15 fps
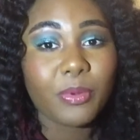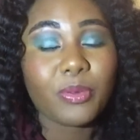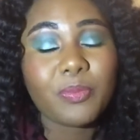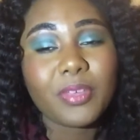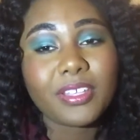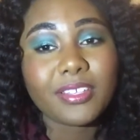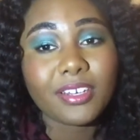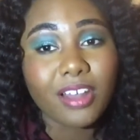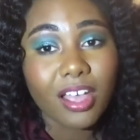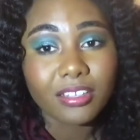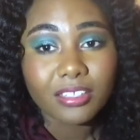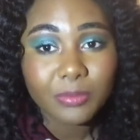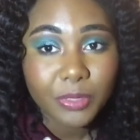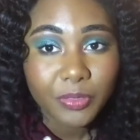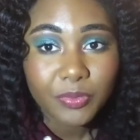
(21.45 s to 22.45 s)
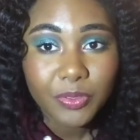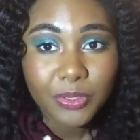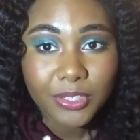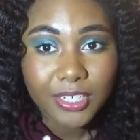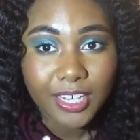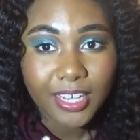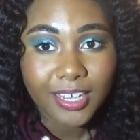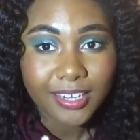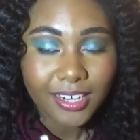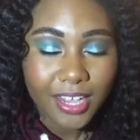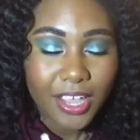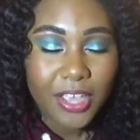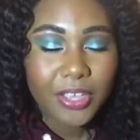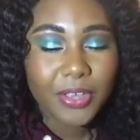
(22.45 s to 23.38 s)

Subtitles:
It would mean a lot to me if you did.